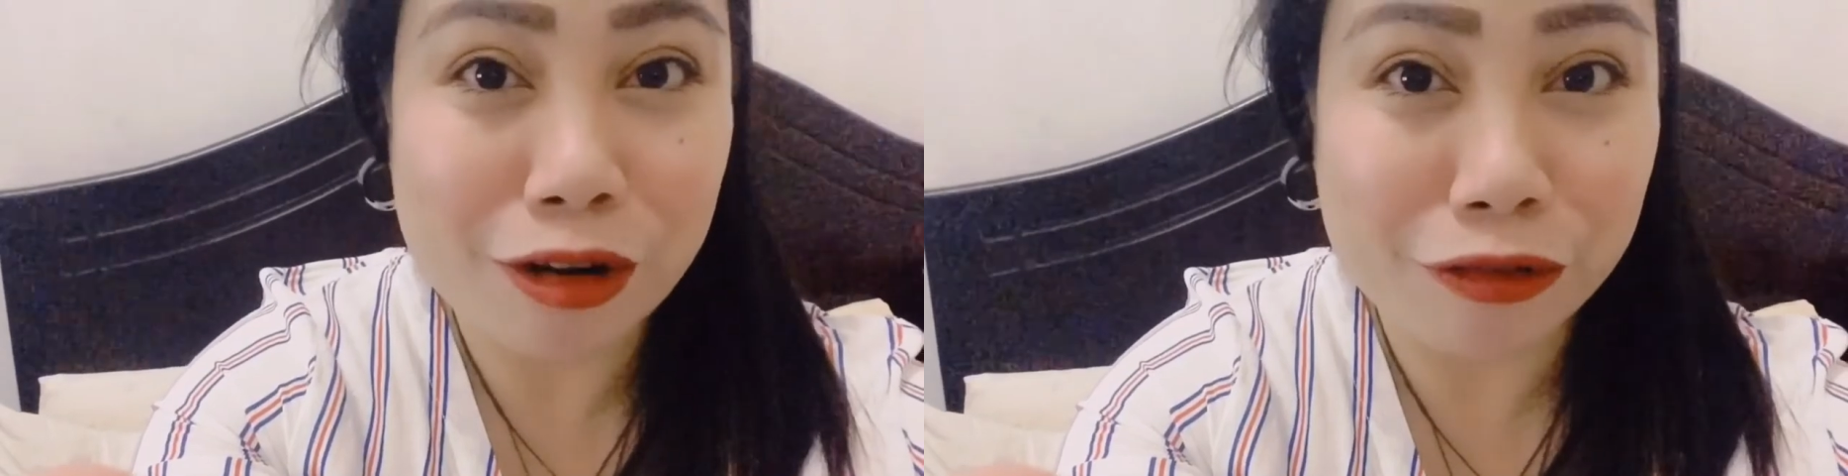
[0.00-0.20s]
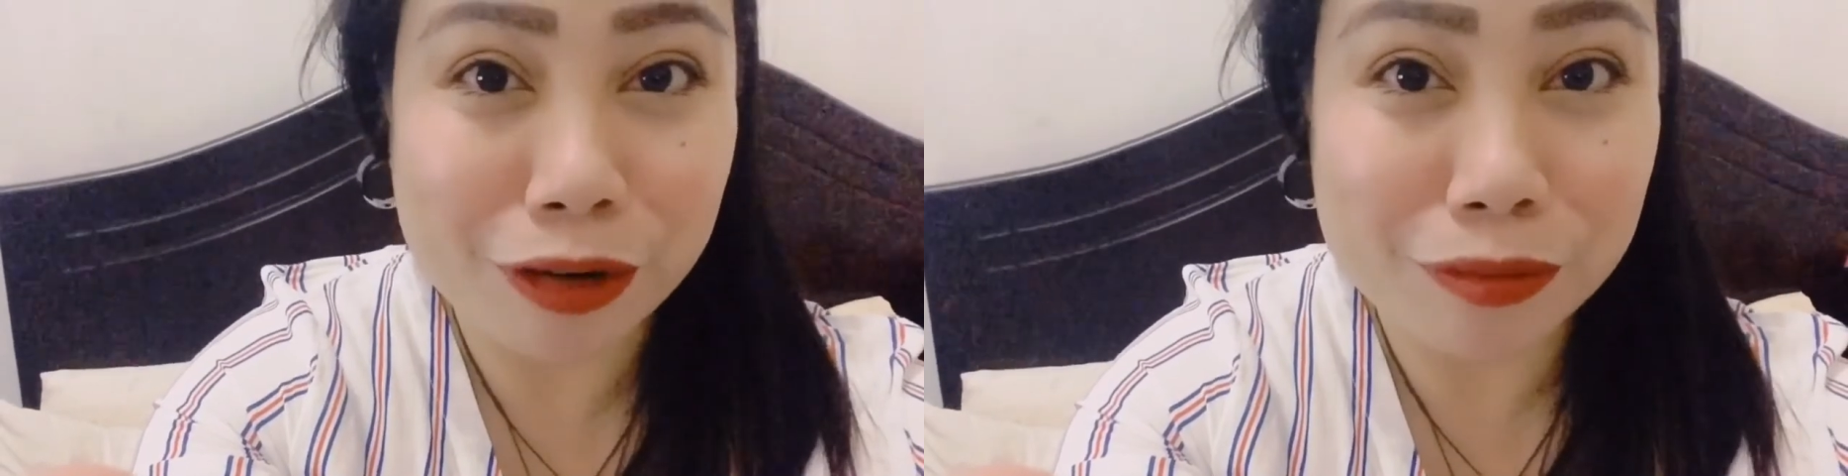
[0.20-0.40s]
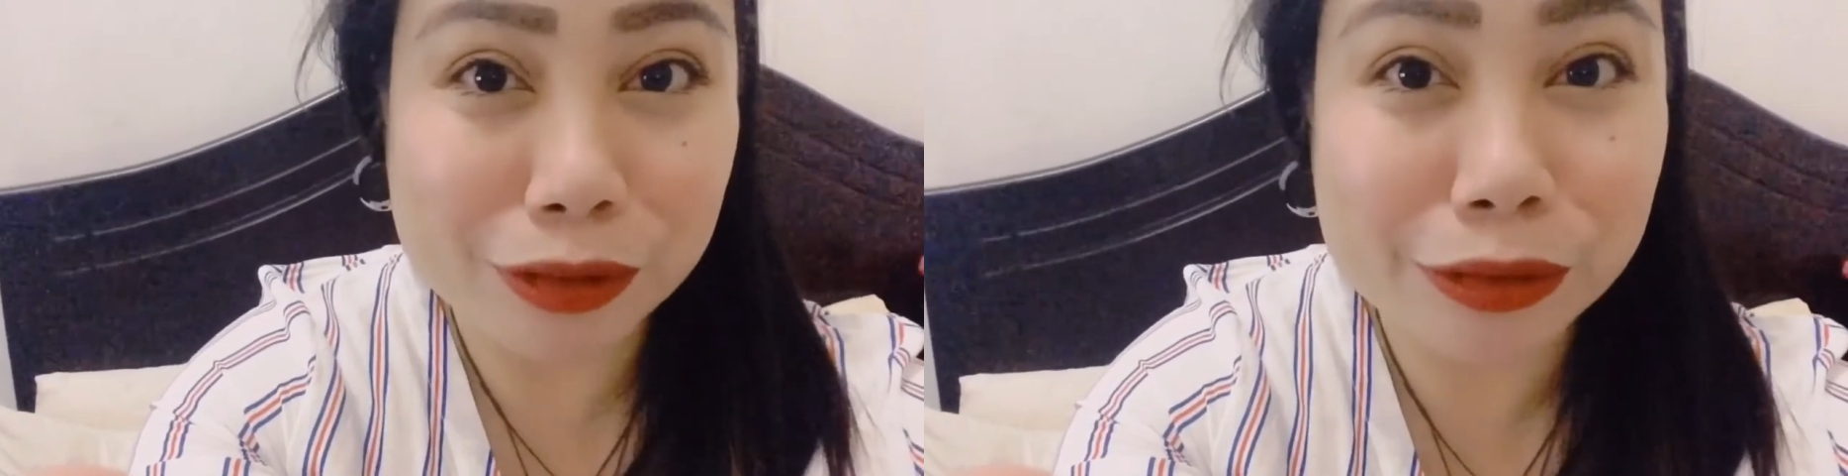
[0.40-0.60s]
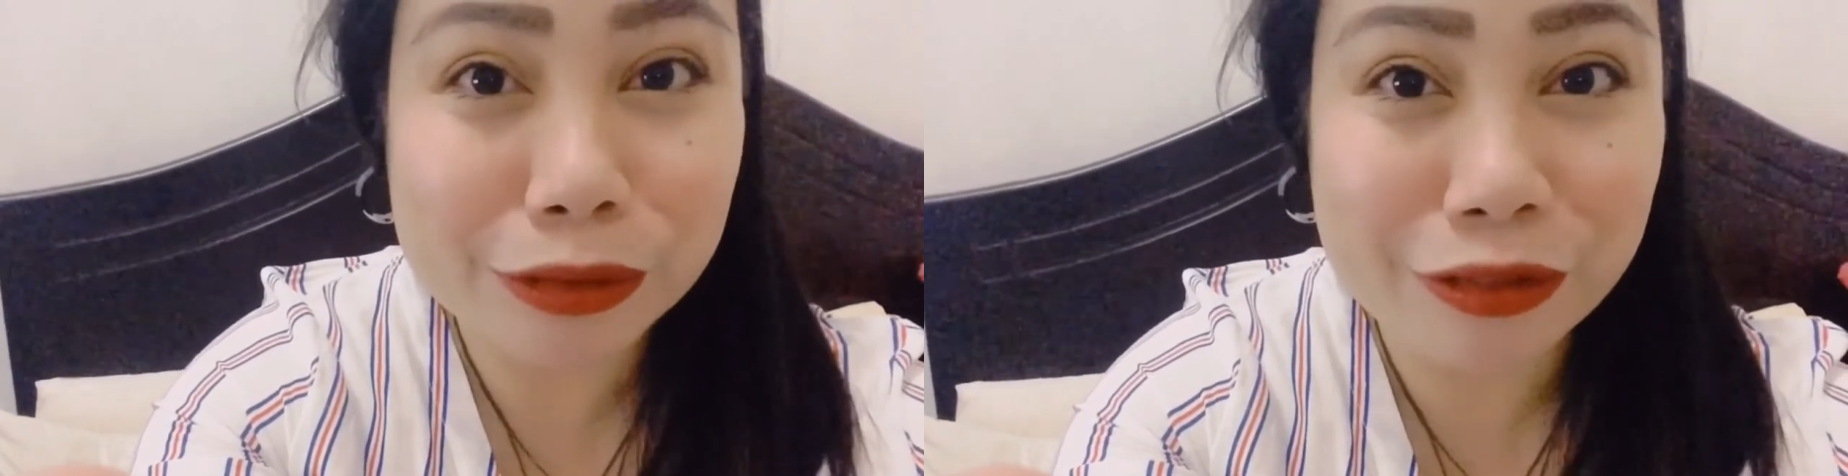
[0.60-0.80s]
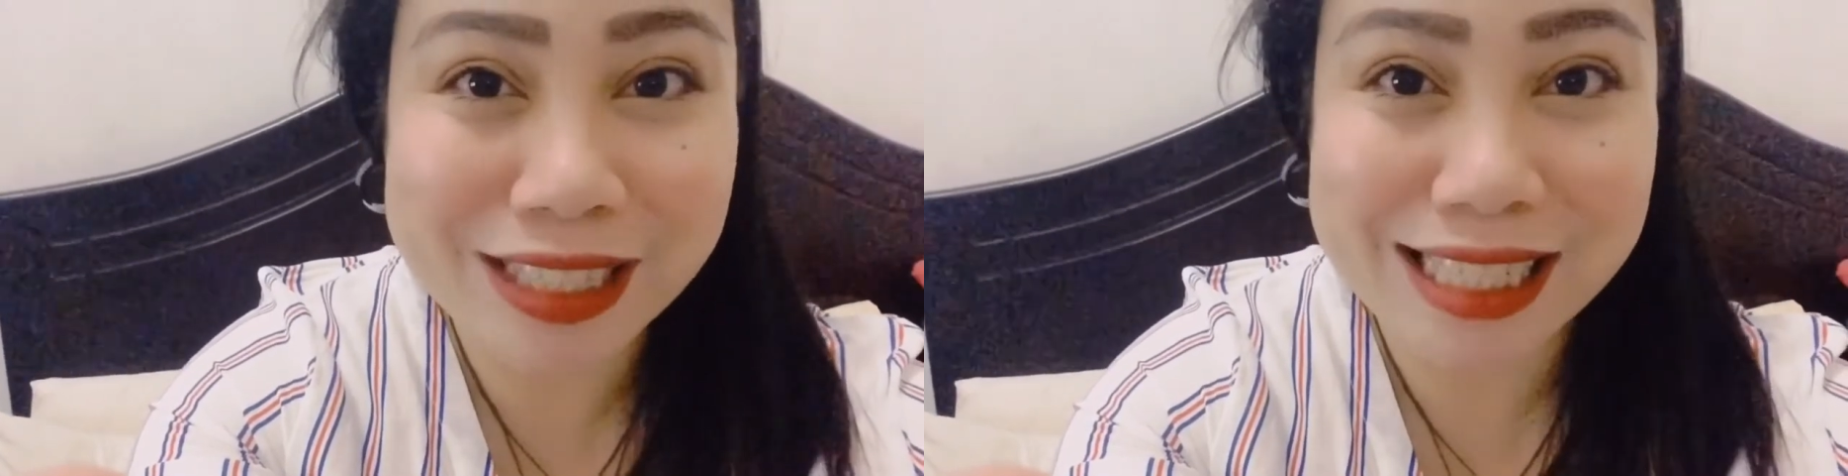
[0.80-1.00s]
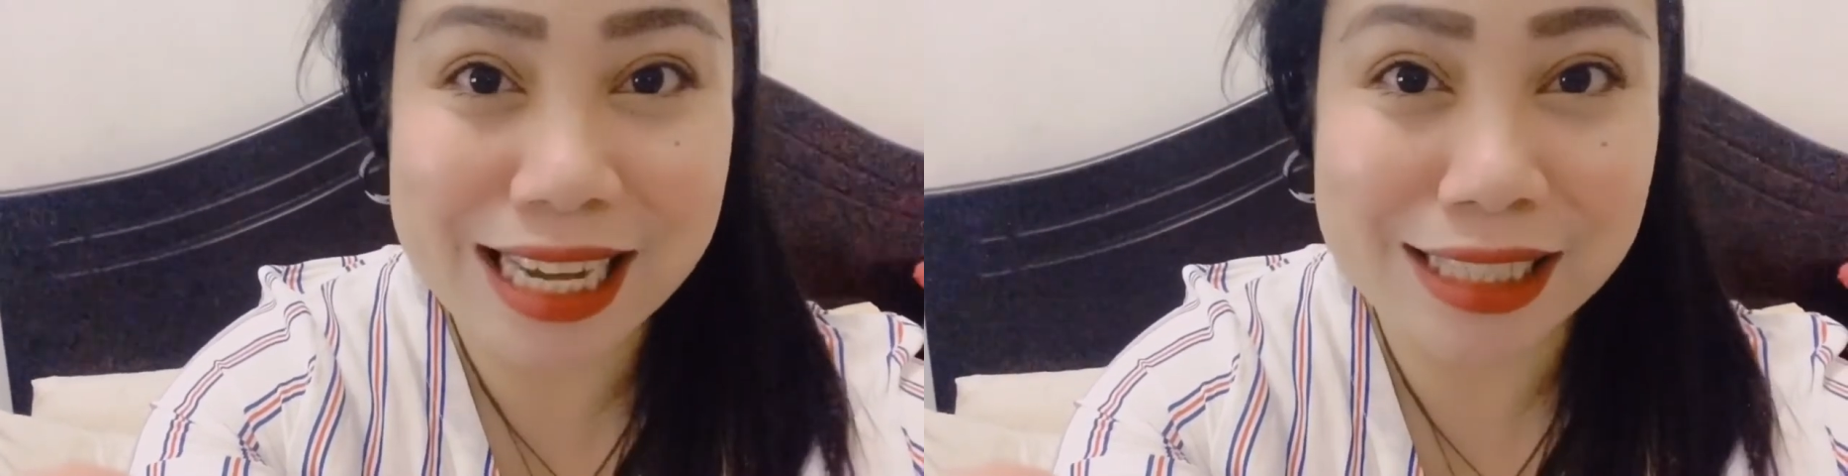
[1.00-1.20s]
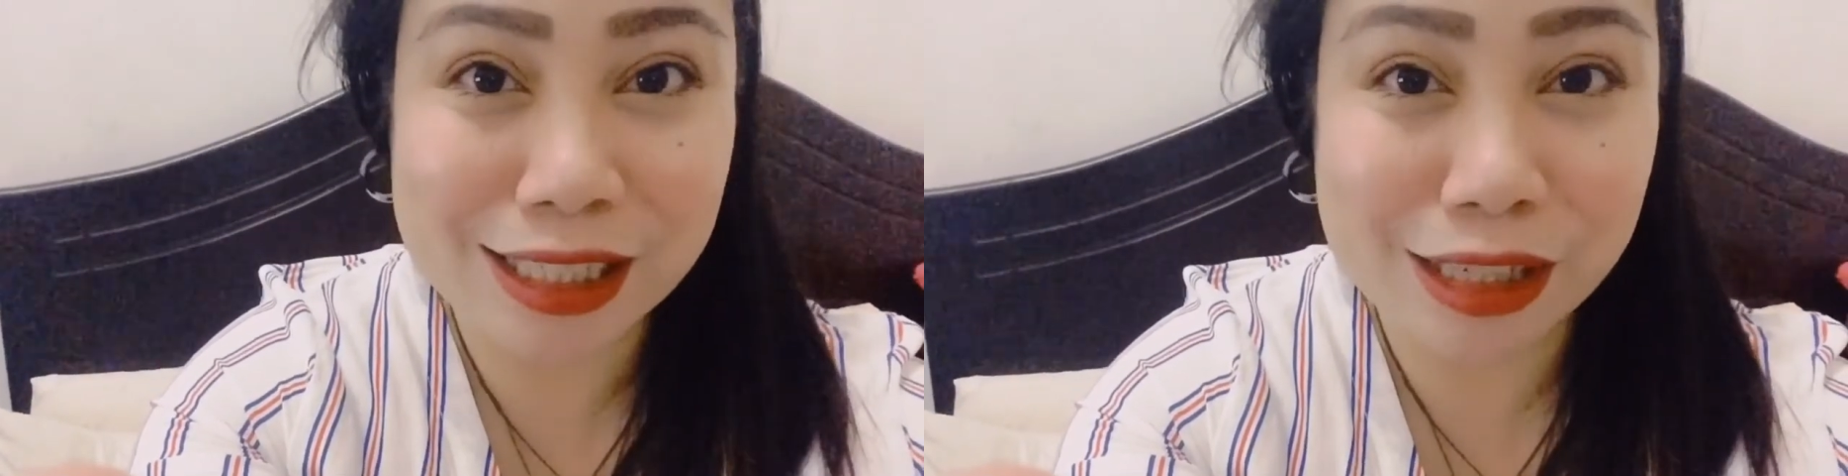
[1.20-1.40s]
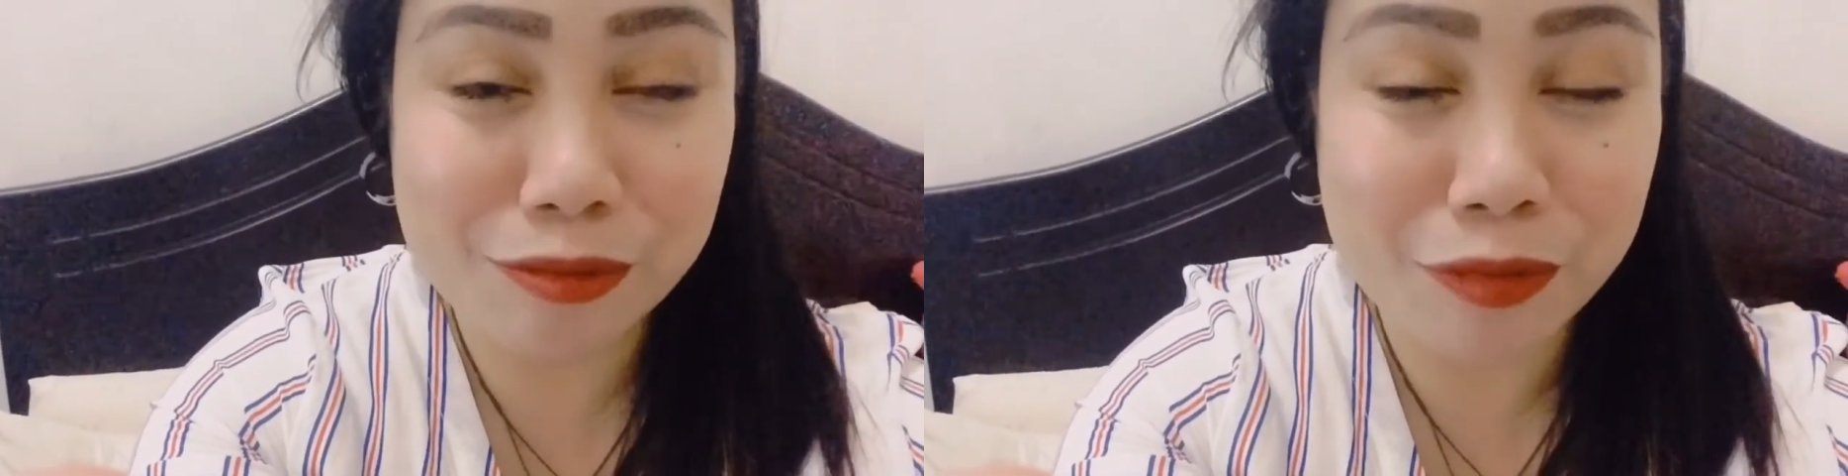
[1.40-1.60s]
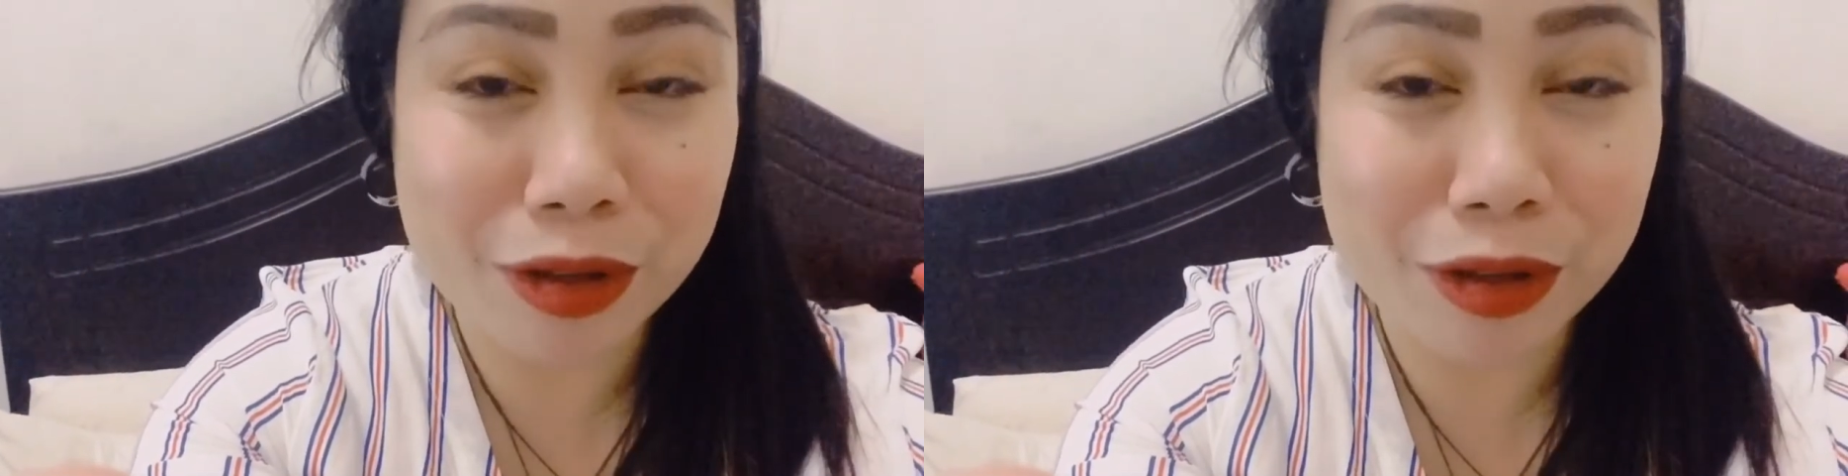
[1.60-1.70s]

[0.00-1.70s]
from LookFantastic